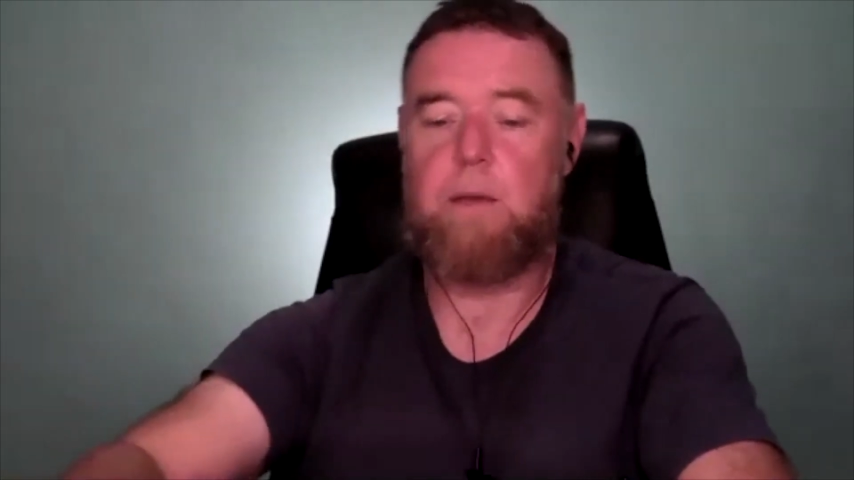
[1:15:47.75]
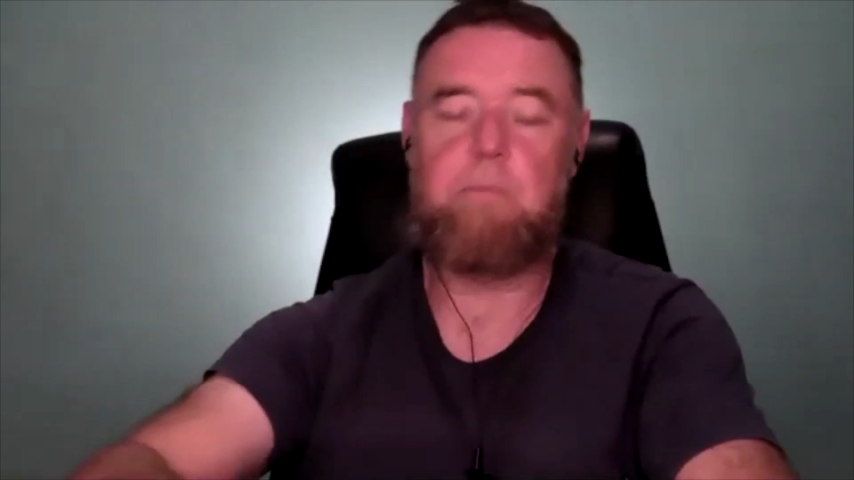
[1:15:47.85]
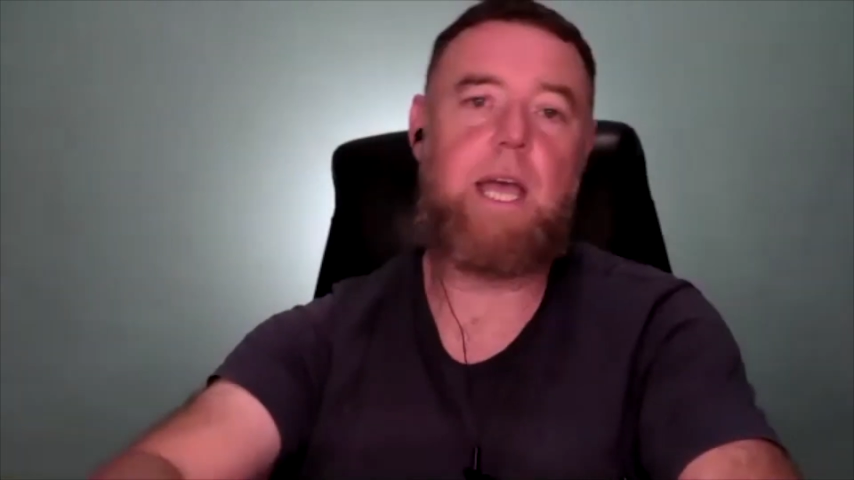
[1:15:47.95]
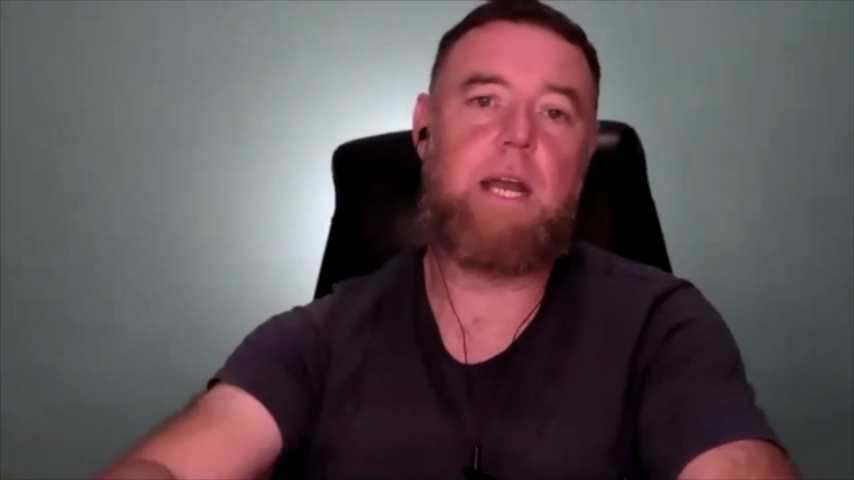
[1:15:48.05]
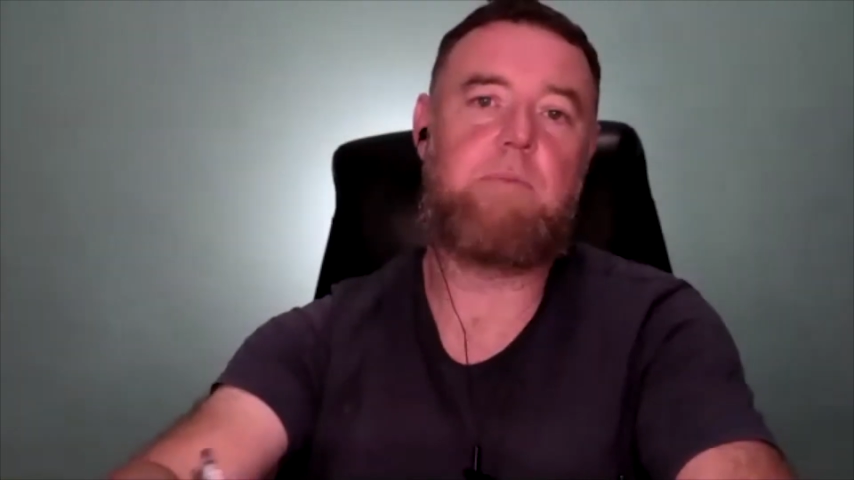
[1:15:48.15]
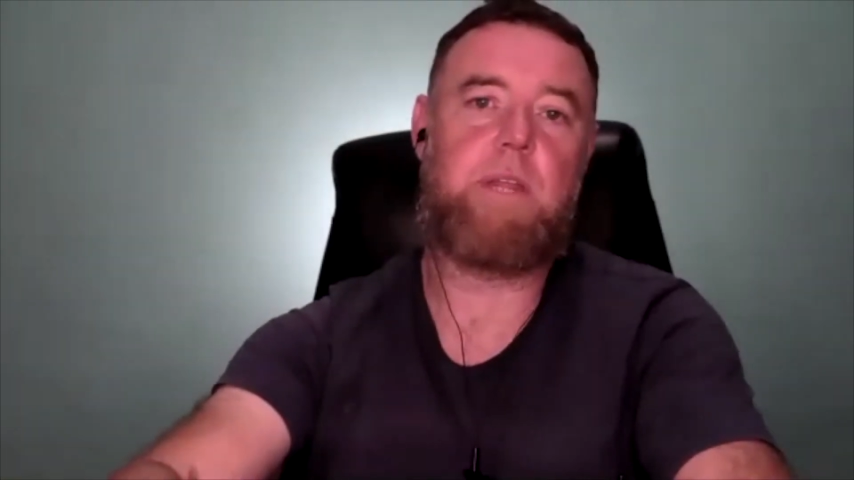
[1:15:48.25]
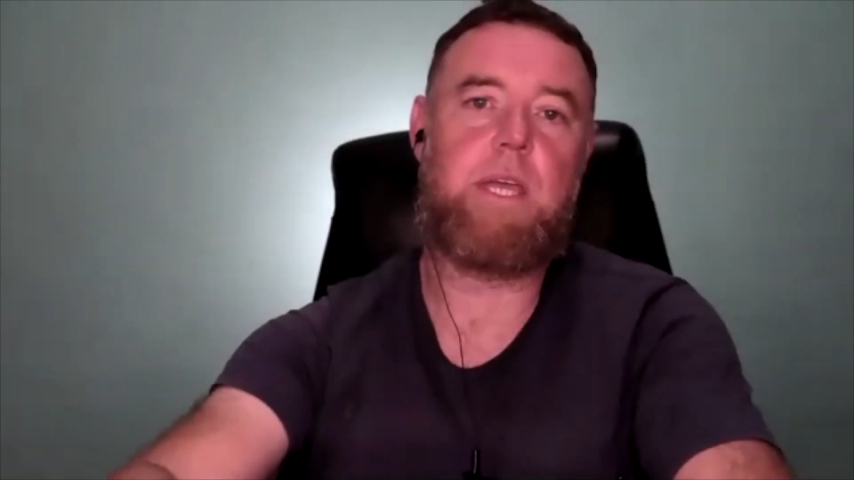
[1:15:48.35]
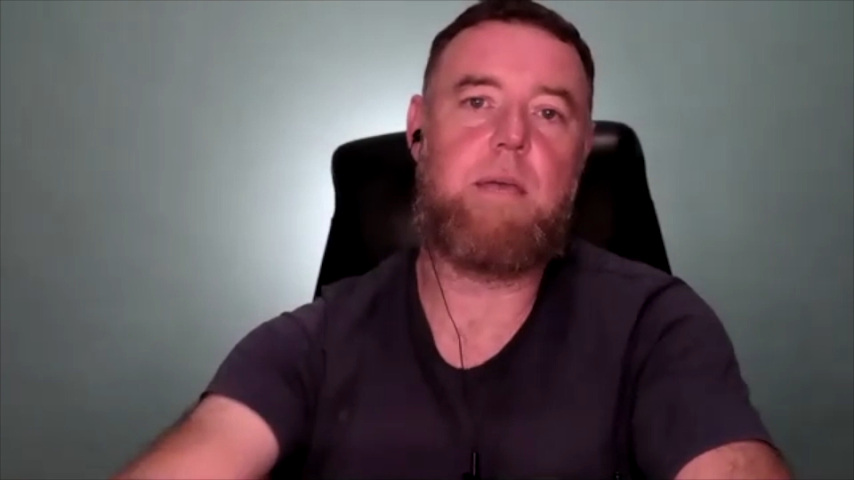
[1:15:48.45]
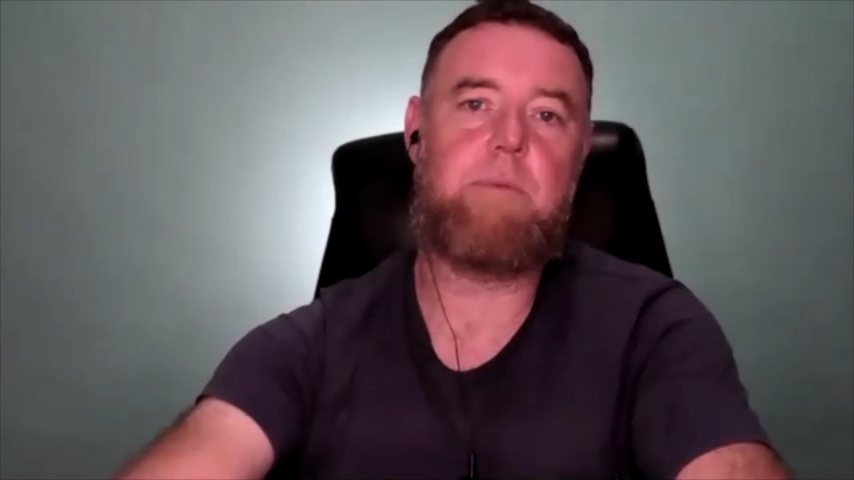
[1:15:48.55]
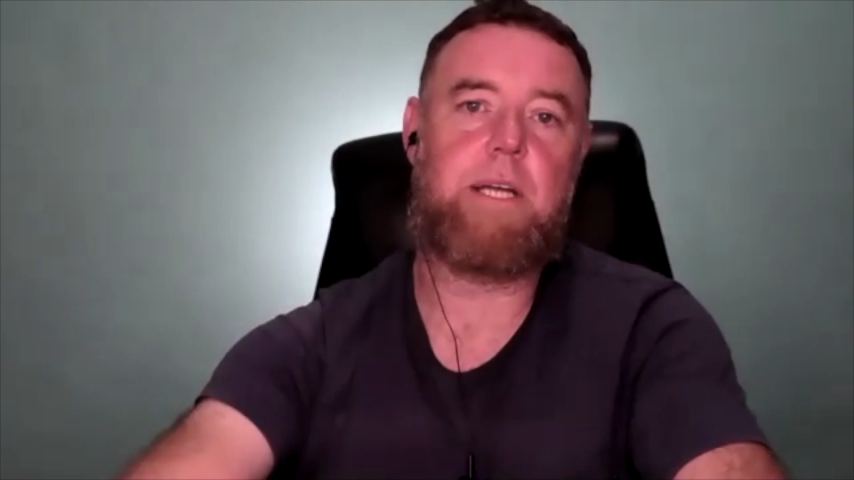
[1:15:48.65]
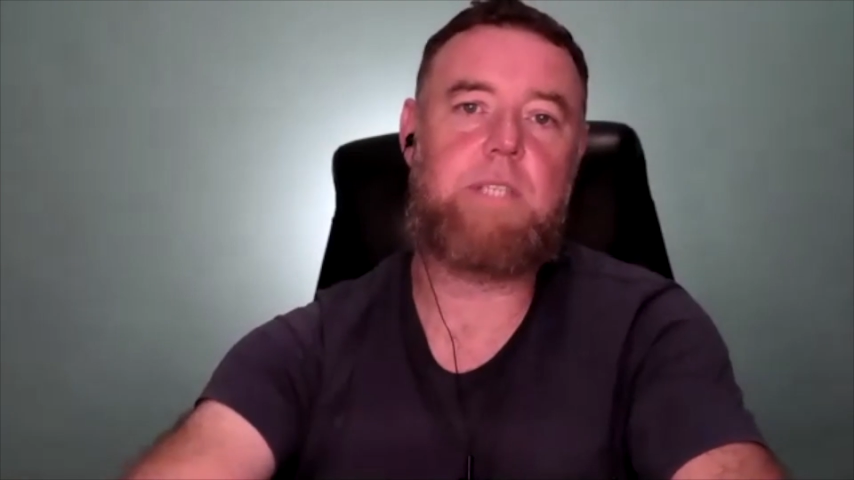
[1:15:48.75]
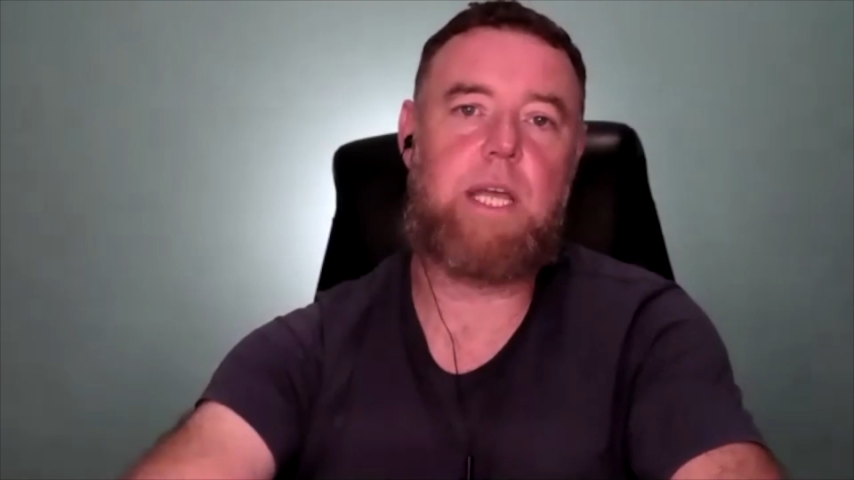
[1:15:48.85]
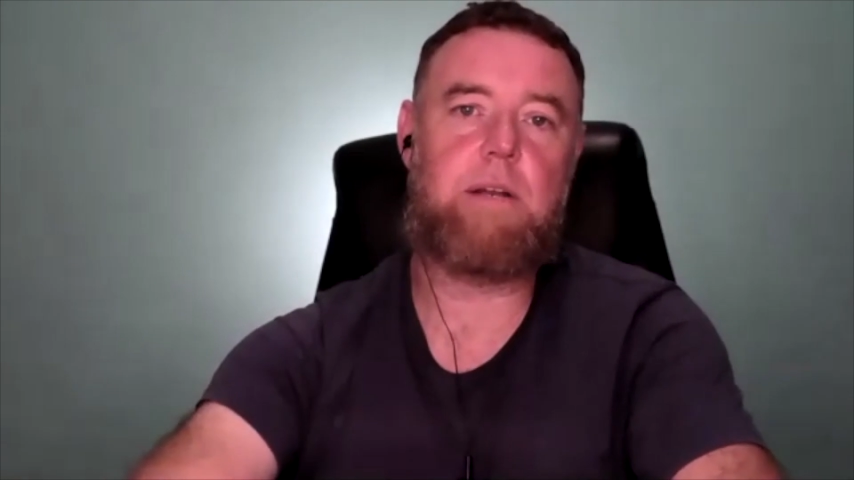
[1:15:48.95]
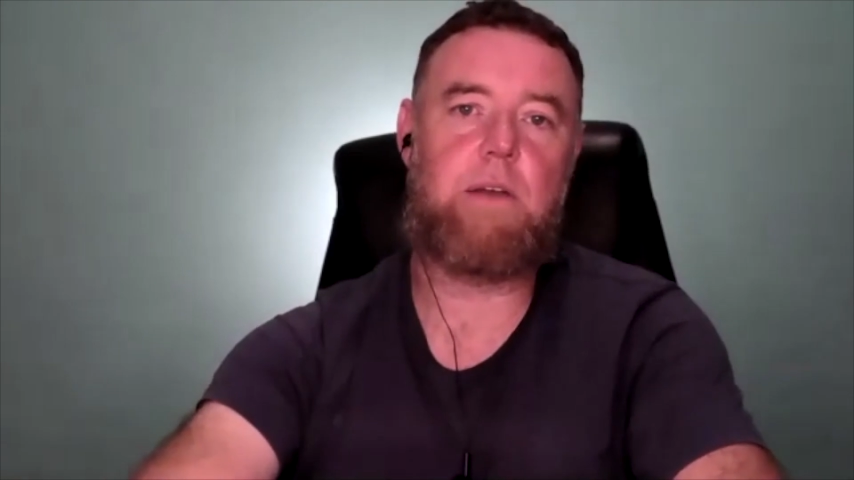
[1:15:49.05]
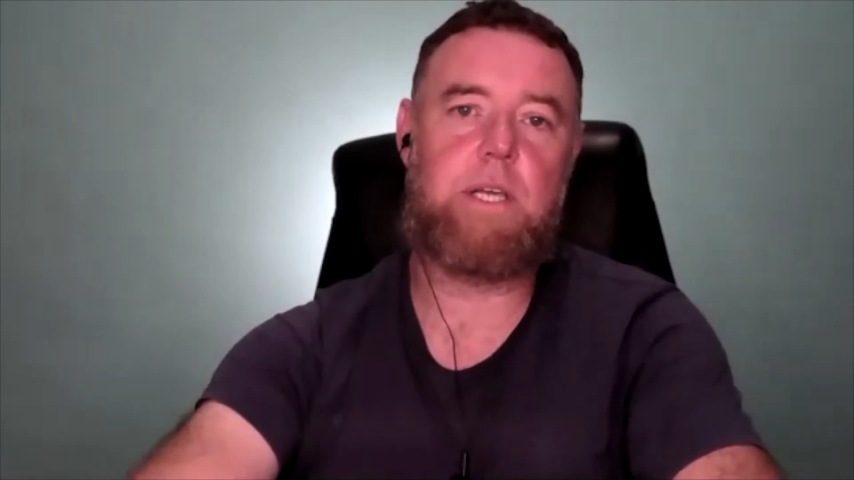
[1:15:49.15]
Man, I'm thinking about
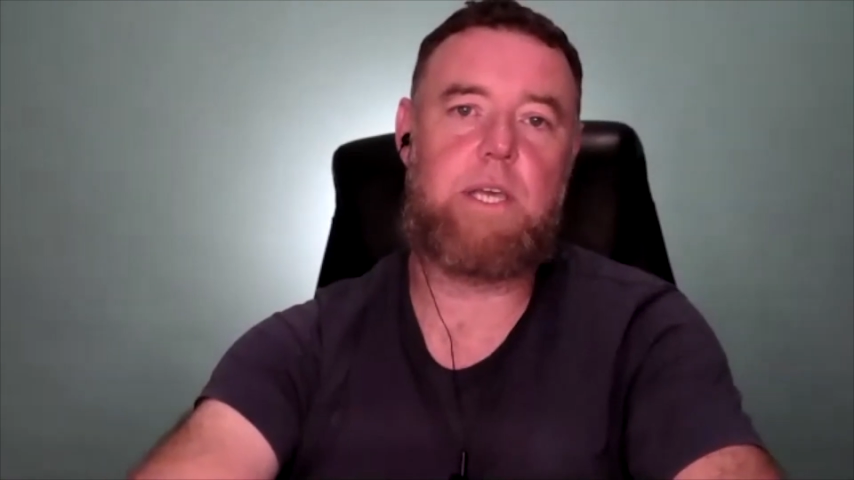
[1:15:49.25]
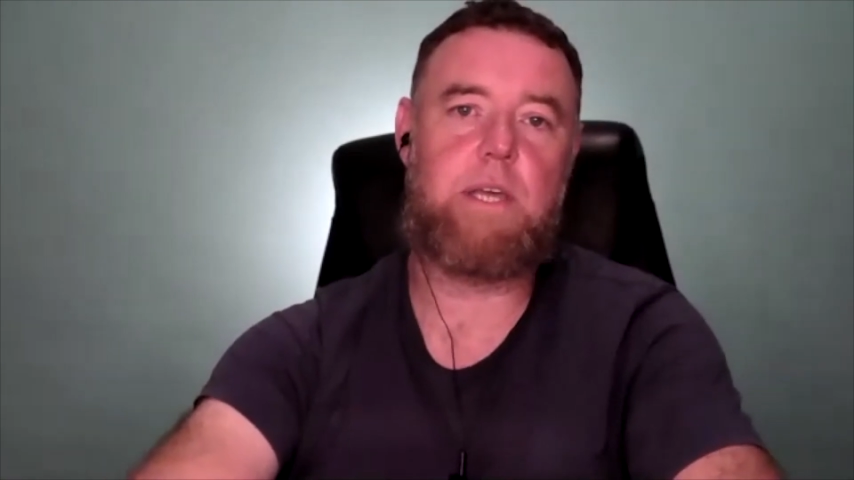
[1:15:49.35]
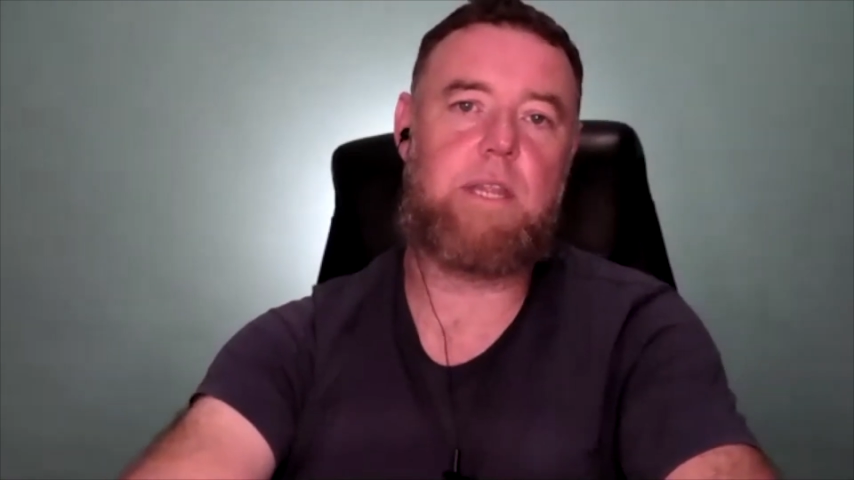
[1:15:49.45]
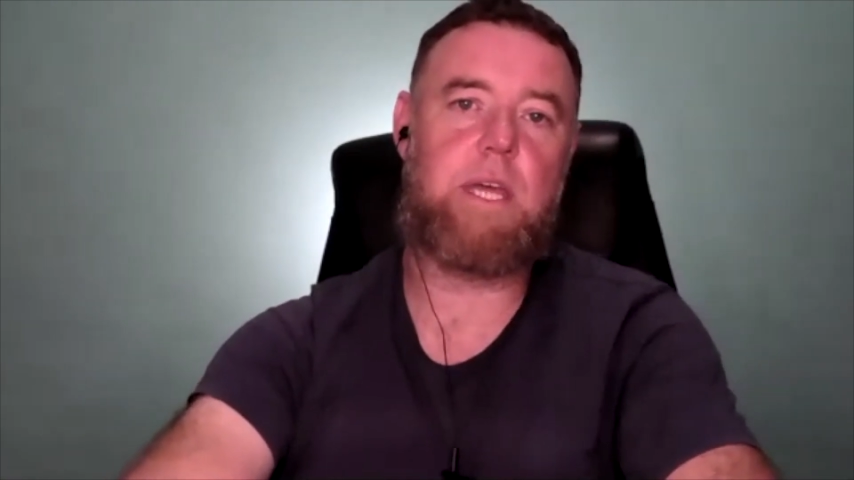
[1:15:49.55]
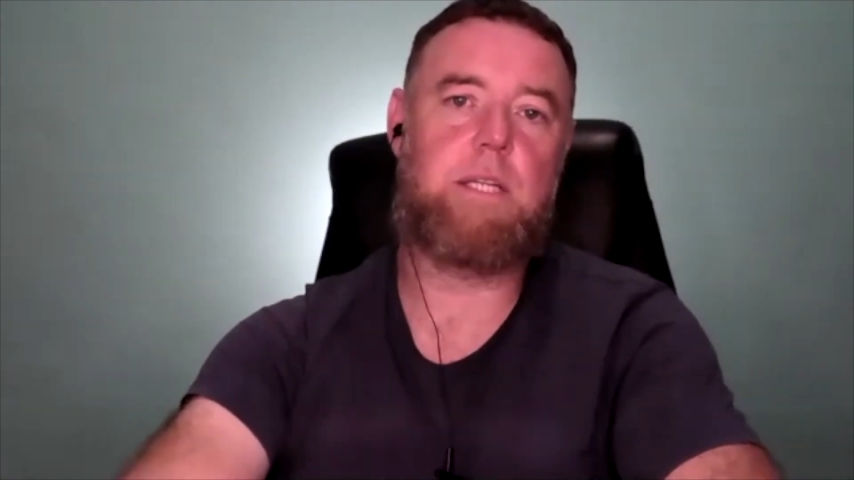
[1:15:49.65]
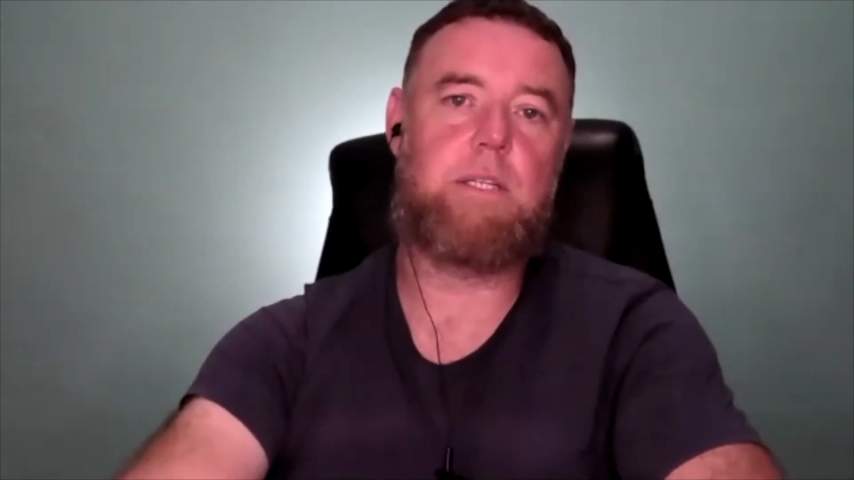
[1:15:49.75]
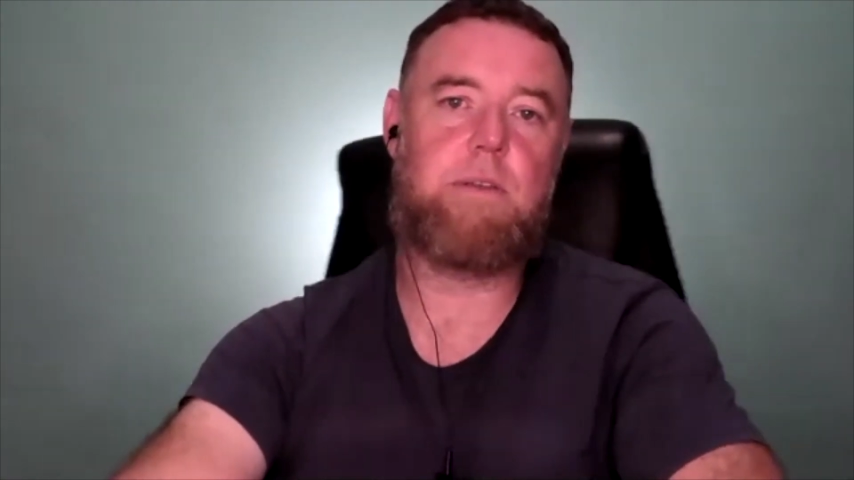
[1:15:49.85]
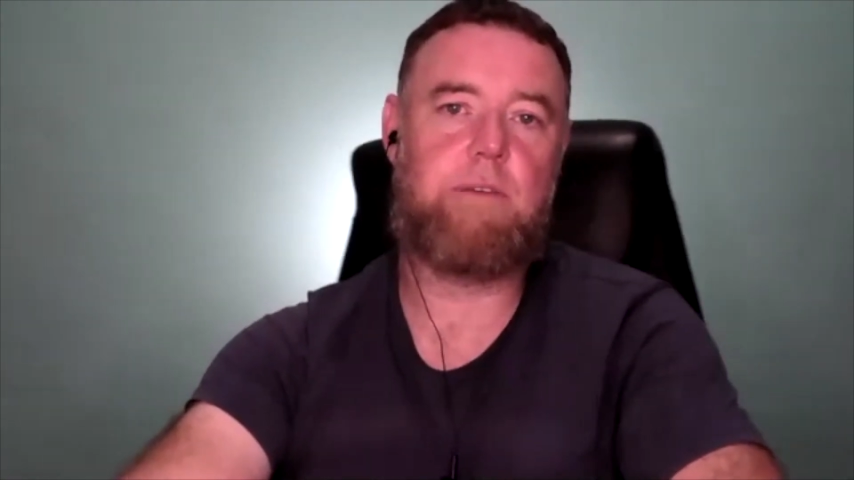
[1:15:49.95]
downloading your thing and doing